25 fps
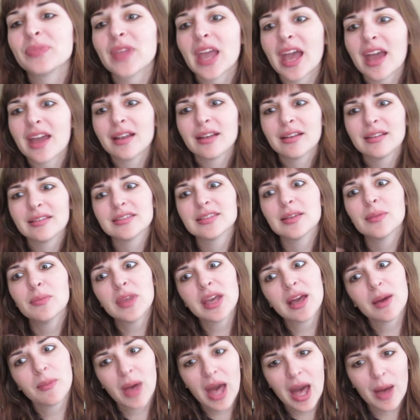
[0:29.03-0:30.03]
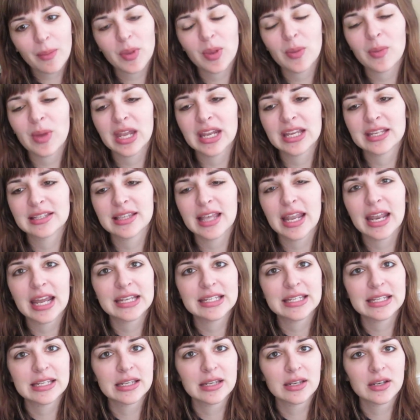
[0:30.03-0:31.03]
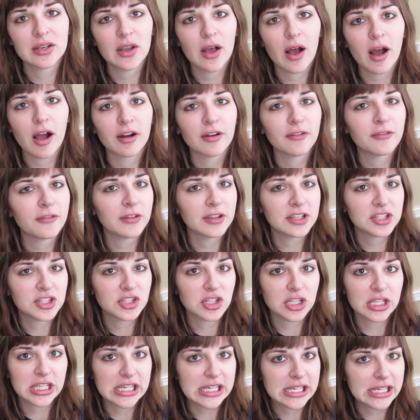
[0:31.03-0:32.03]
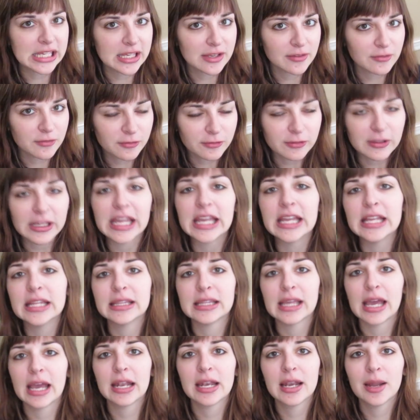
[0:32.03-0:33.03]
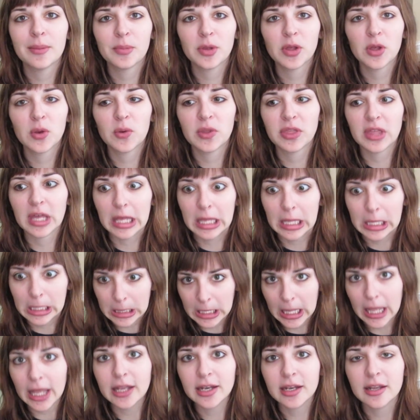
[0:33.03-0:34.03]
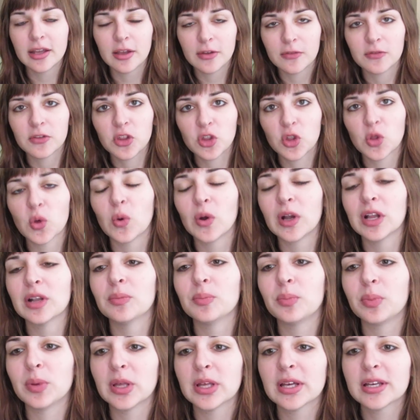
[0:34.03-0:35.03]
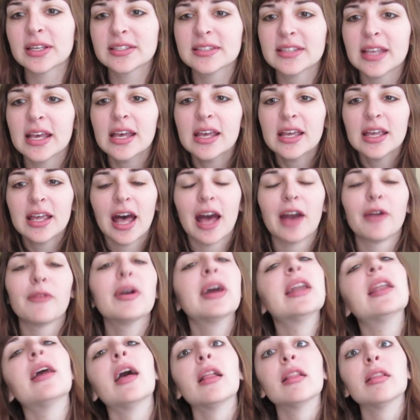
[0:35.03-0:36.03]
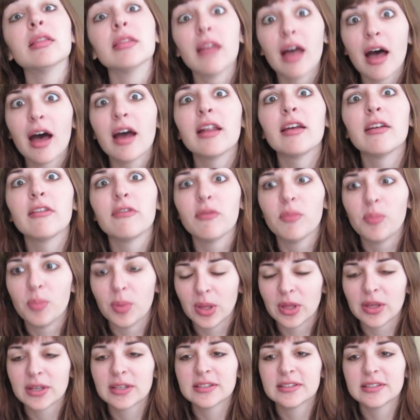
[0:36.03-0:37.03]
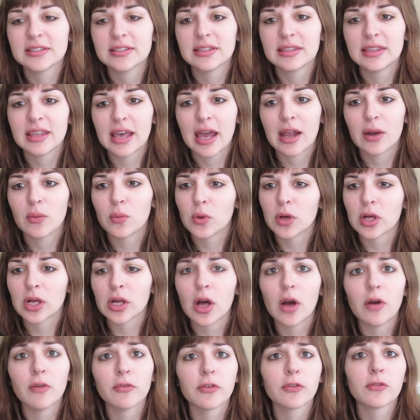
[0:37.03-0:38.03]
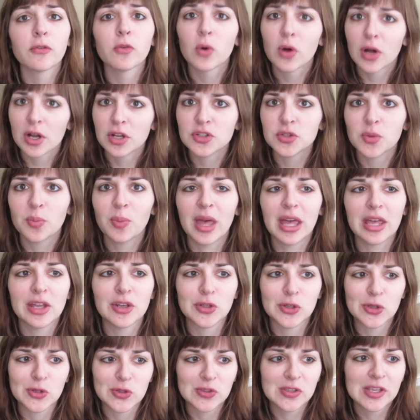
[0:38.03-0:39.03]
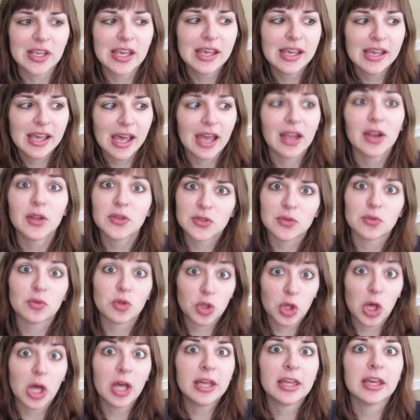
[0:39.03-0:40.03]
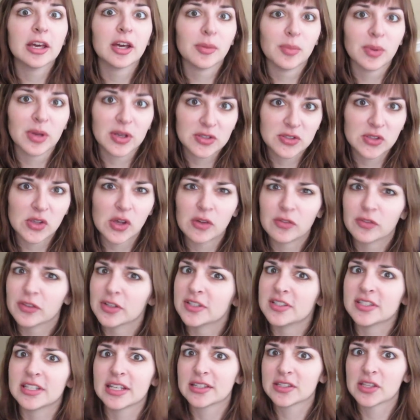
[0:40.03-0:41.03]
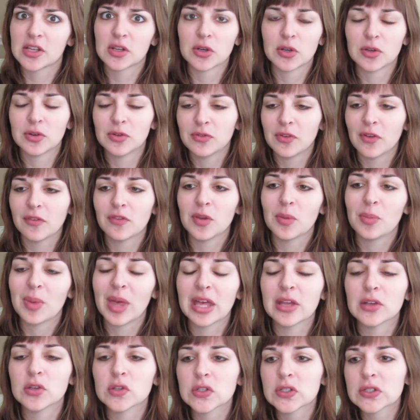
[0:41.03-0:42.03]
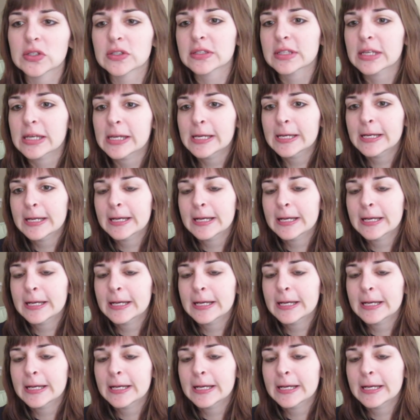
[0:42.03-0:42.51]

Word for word: And something I'm happy about is that I didn't artificially inflate that number with a glut of short books. I read a lot of books that were over 400 pages and also chunkier books over 650 pages.